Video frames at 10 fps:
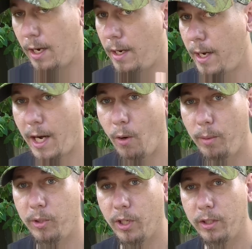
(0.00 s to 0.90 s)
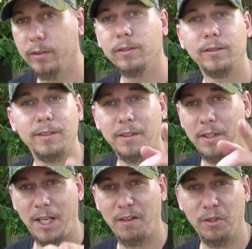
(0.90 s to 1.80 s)
now I'm done.
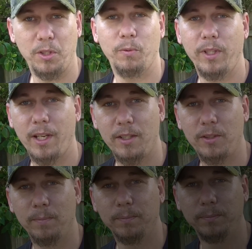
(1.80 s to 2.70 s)
Have a good one, guys.